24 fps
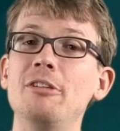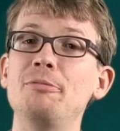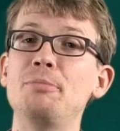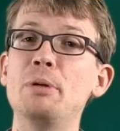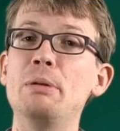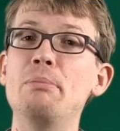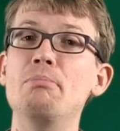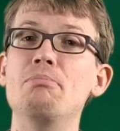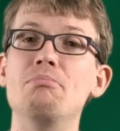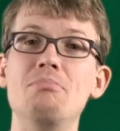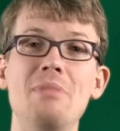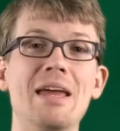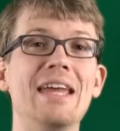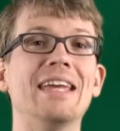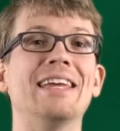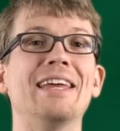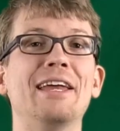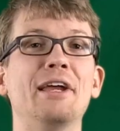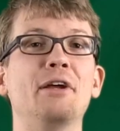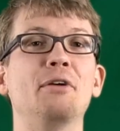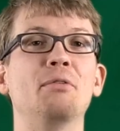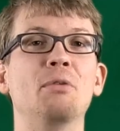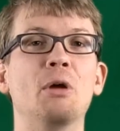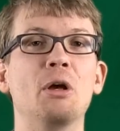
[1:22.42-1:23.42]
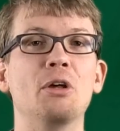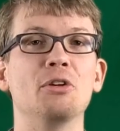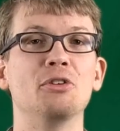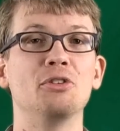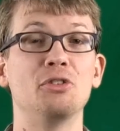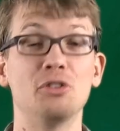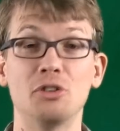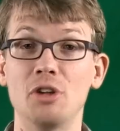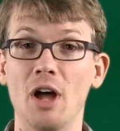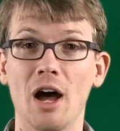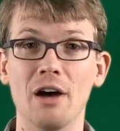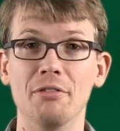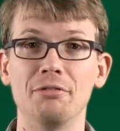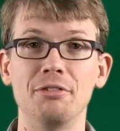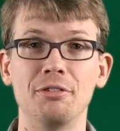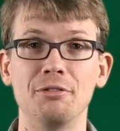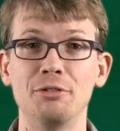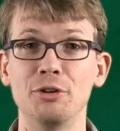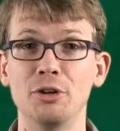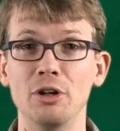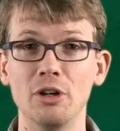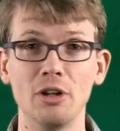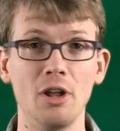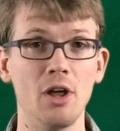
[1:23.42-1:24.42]
have been making stuff
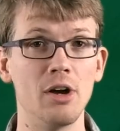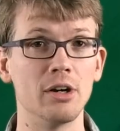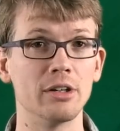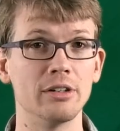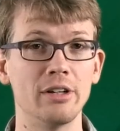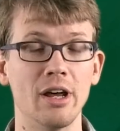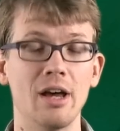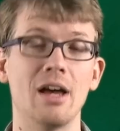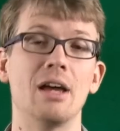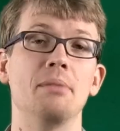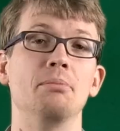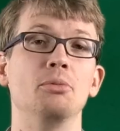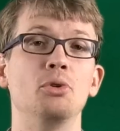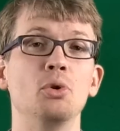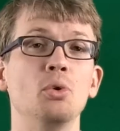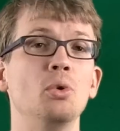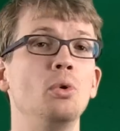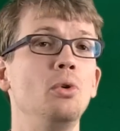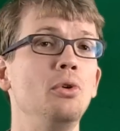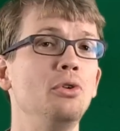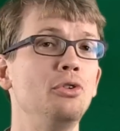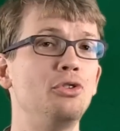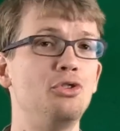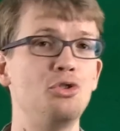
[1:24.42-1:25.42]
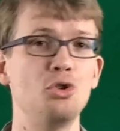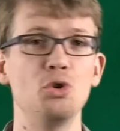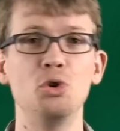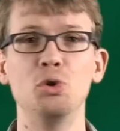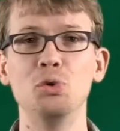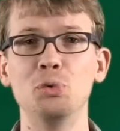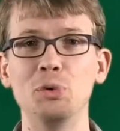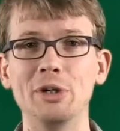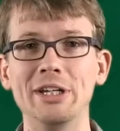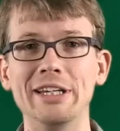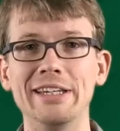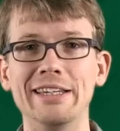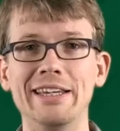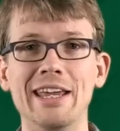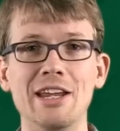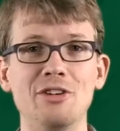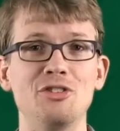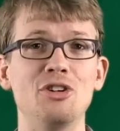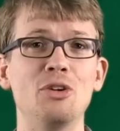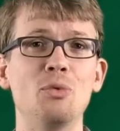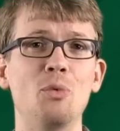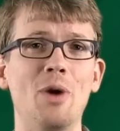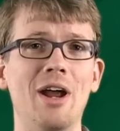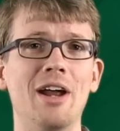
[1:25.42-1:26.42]
for a long time. Tools, jewelry,
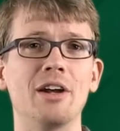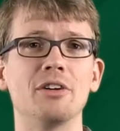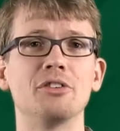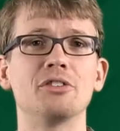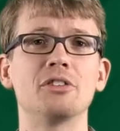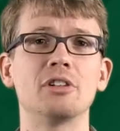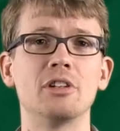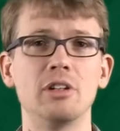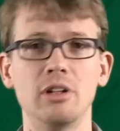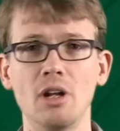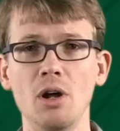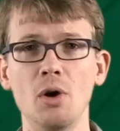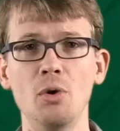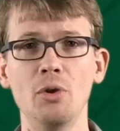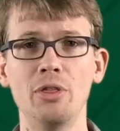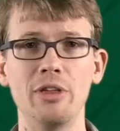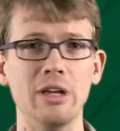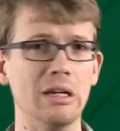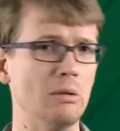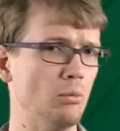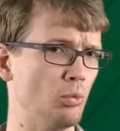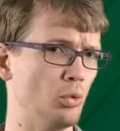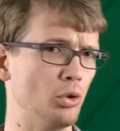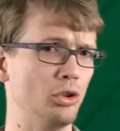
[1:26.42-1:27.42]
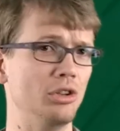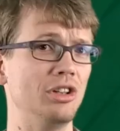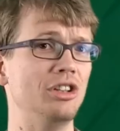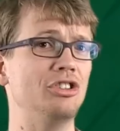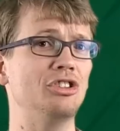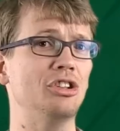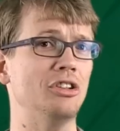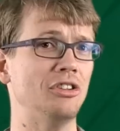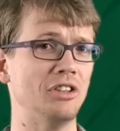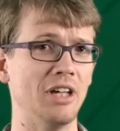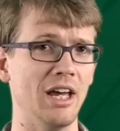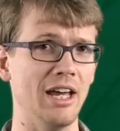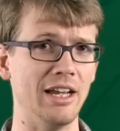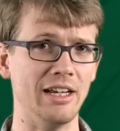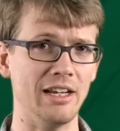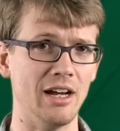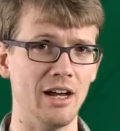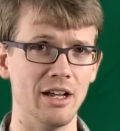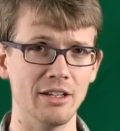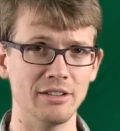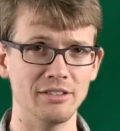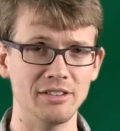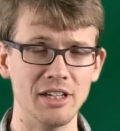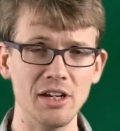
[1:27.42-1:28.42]
kitchenwares, clothing, religious
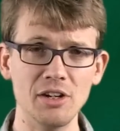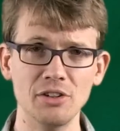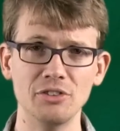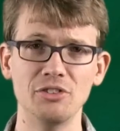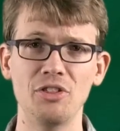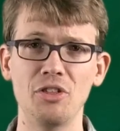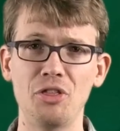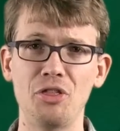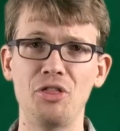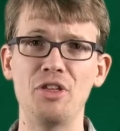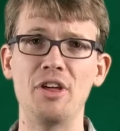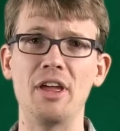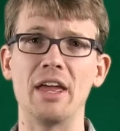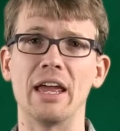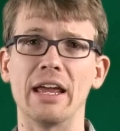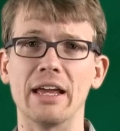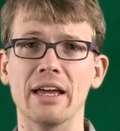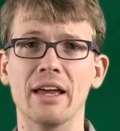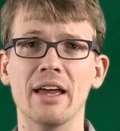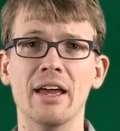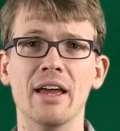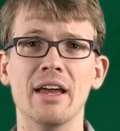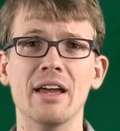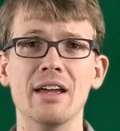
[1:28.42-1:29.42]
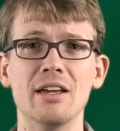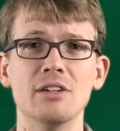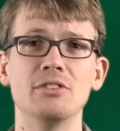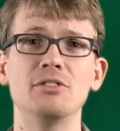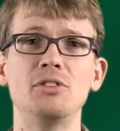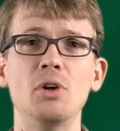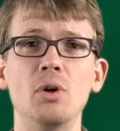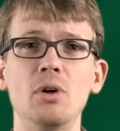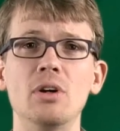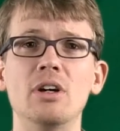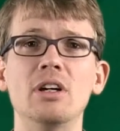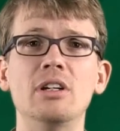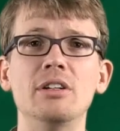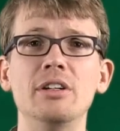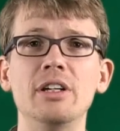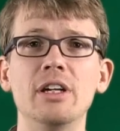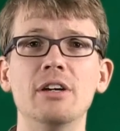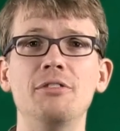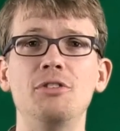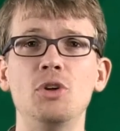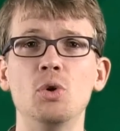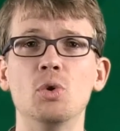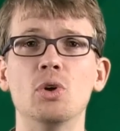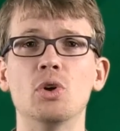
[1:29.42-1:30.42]
icons. Here's the thing. Historically,
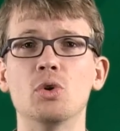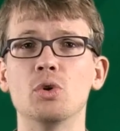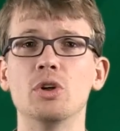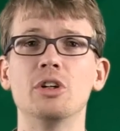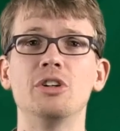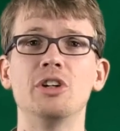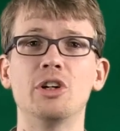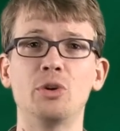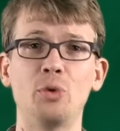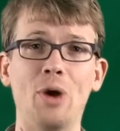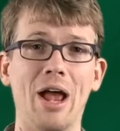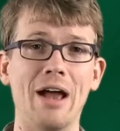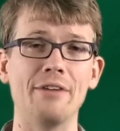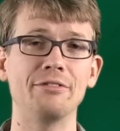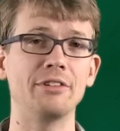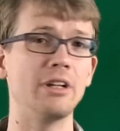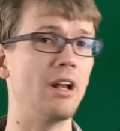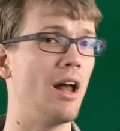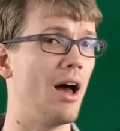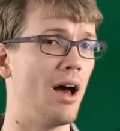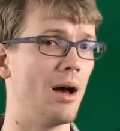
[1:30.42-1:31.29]
if you were going to craft an